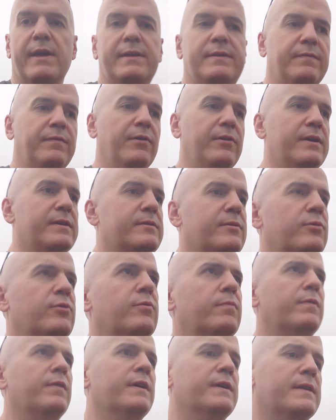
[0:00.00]
dressed for it, so
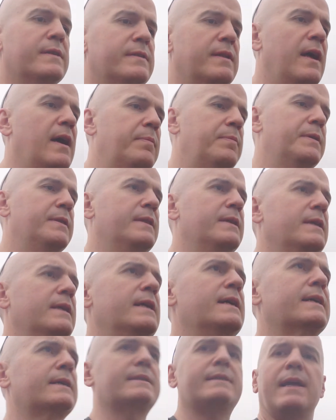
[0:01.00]
hopefully it doesn't happen in
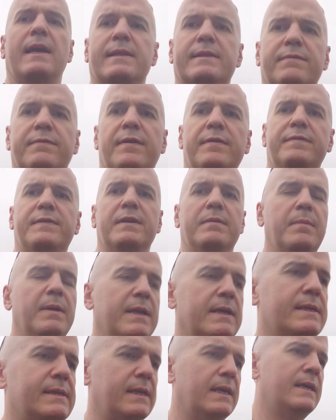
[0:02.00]
the next 10 to 15
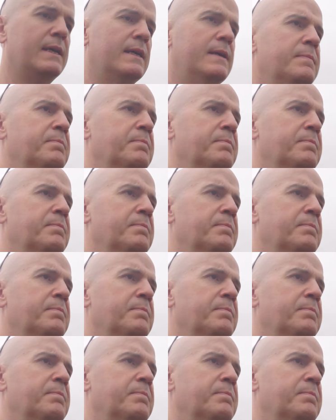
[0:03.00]
minutes.